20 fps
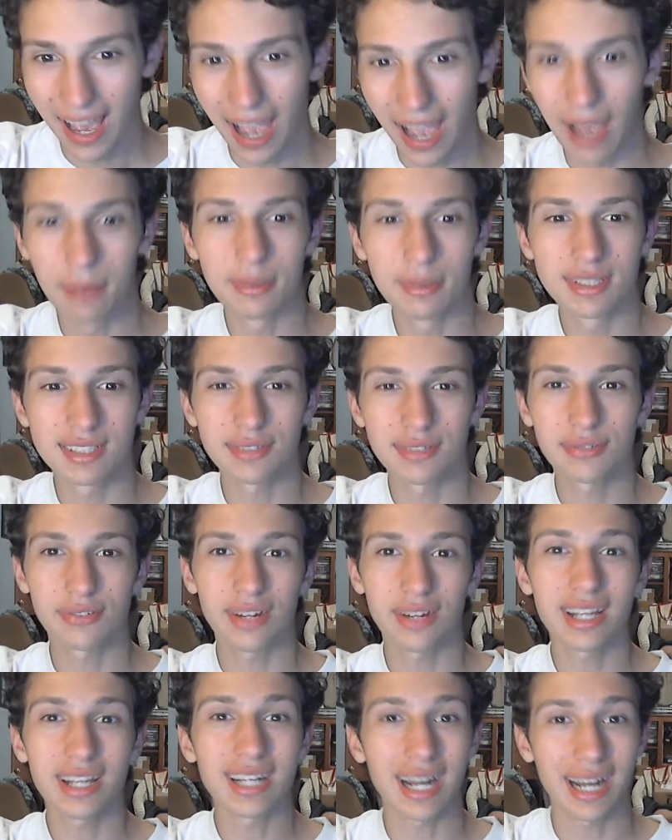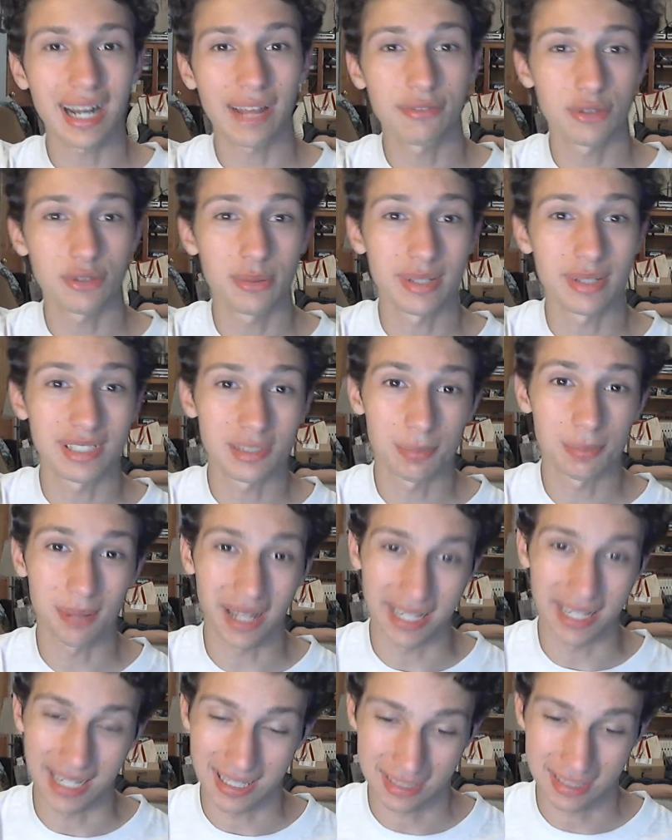I was afraid I'd have to
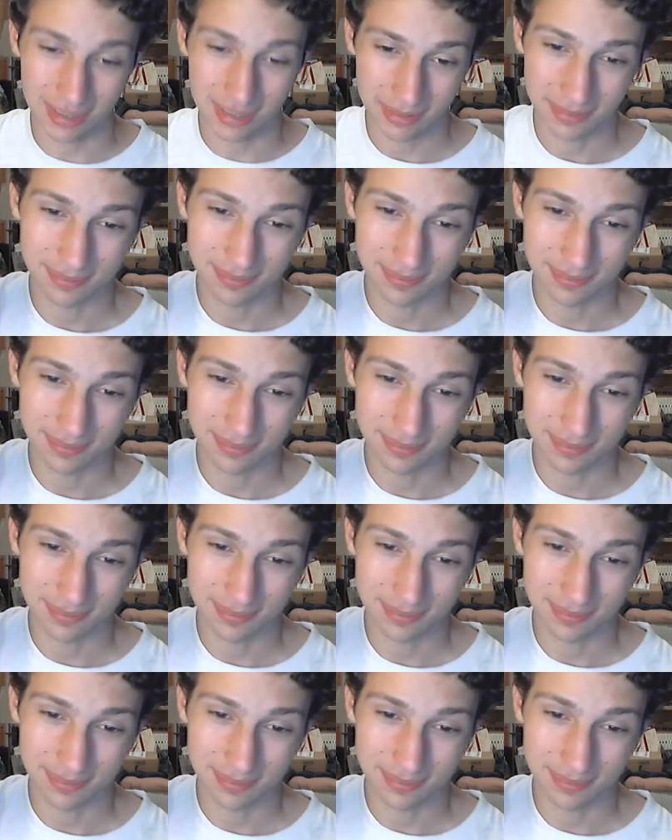explain it.